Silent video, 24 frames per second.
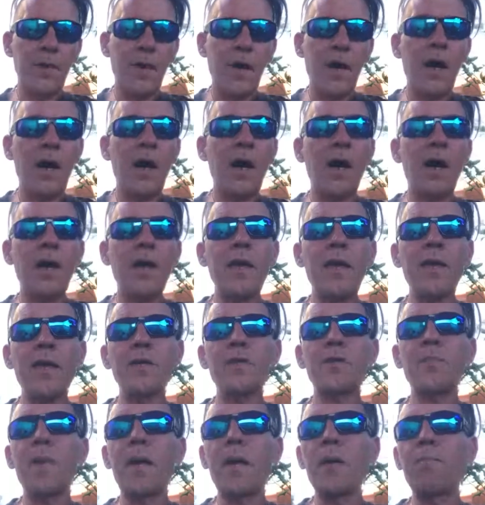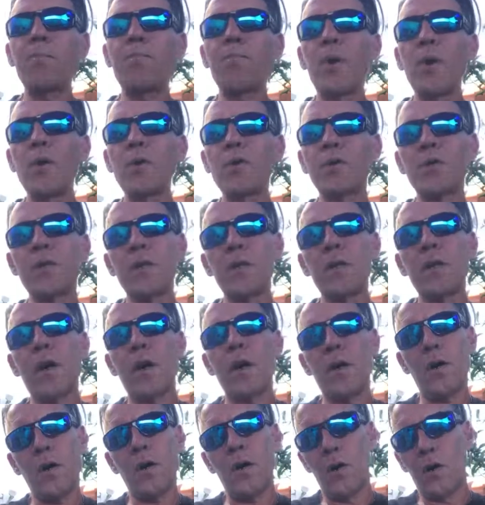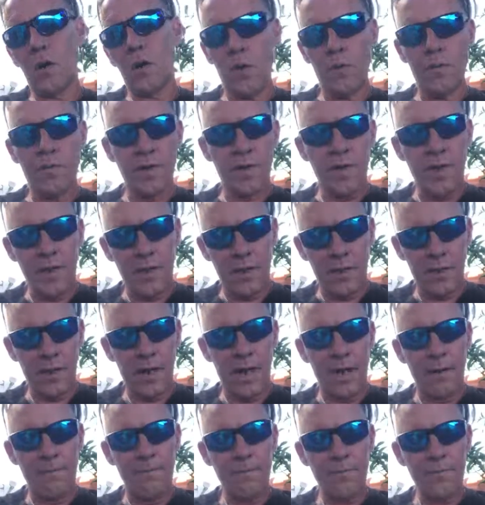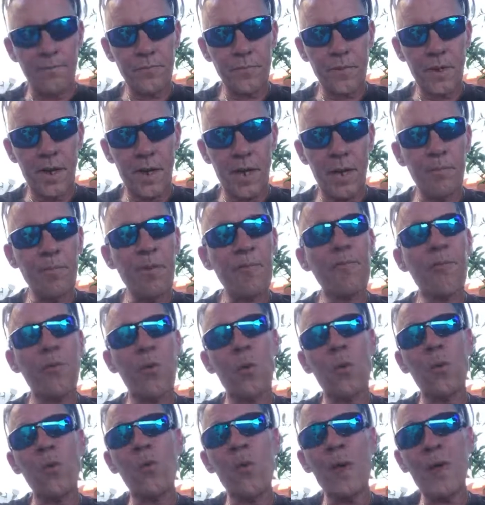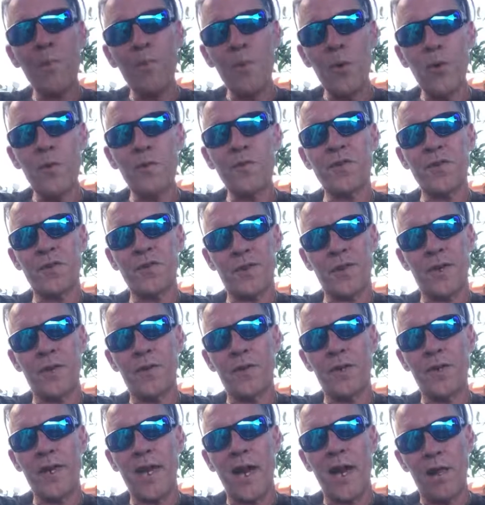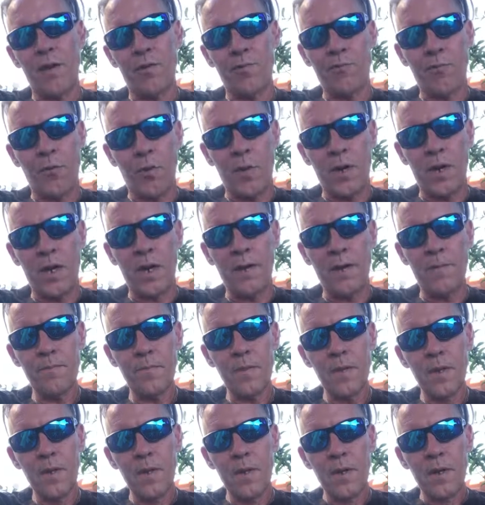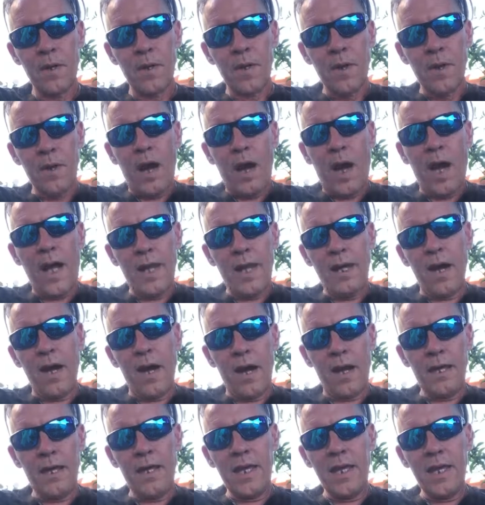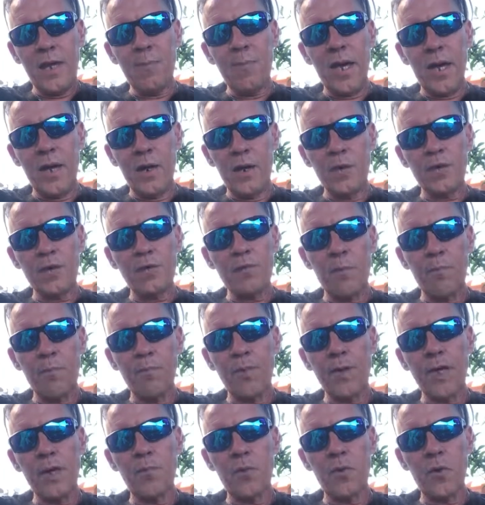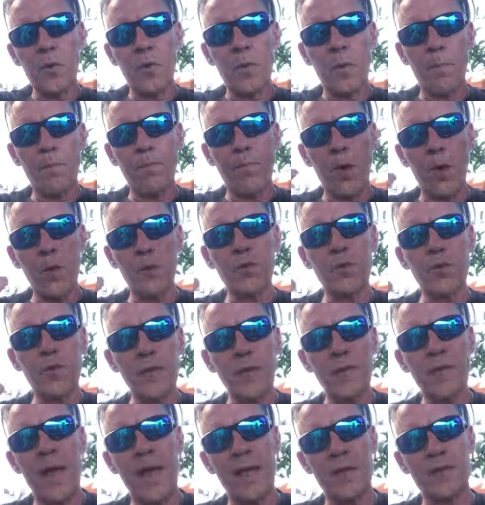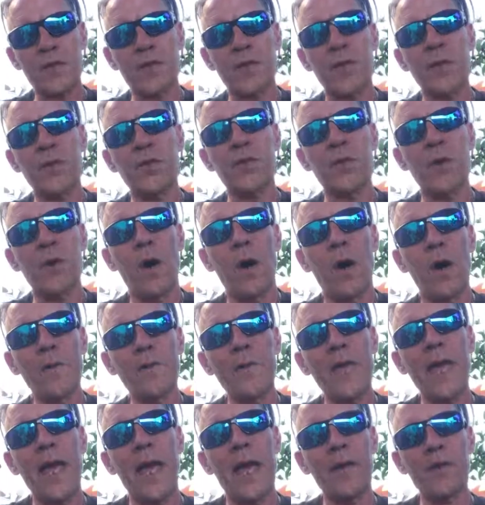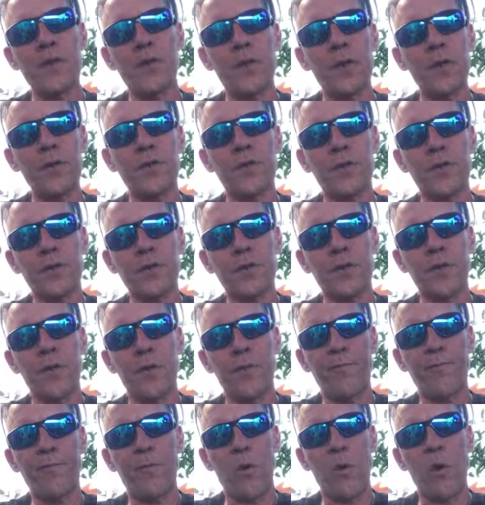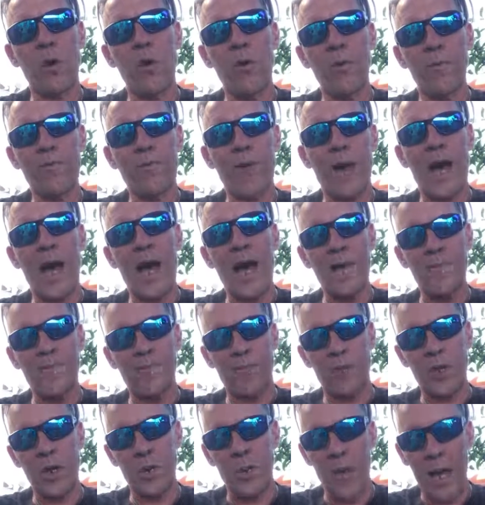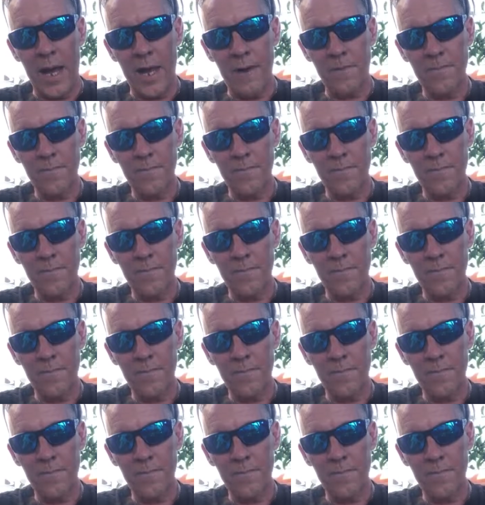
It has been posted all over the internet. Before we moved to Southern California, I got emails from people that were posting that sigil on the entrance to the 405 freeway.